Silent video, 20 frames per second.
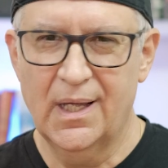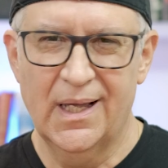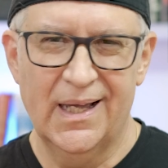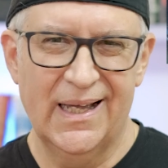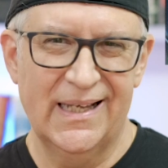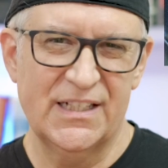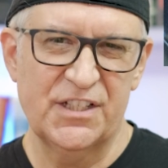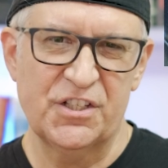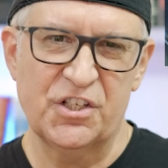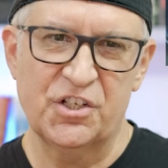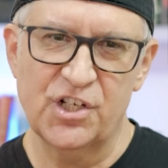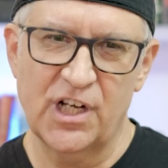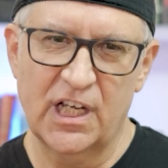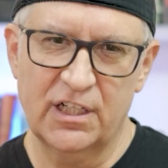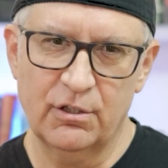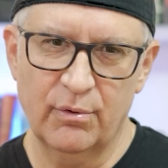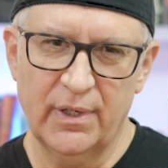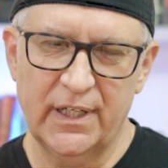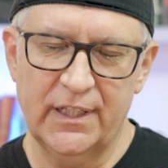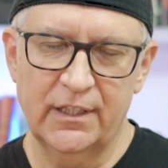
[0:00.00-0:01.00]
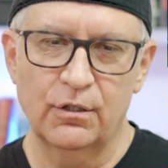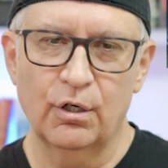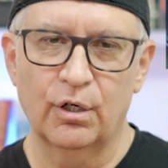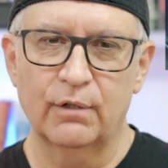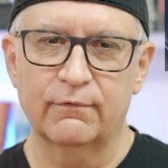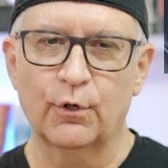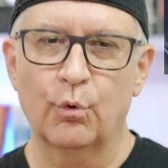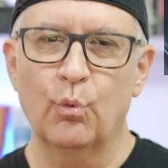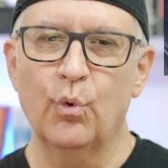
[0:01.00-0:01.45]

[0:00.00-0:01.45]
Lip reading: has generated over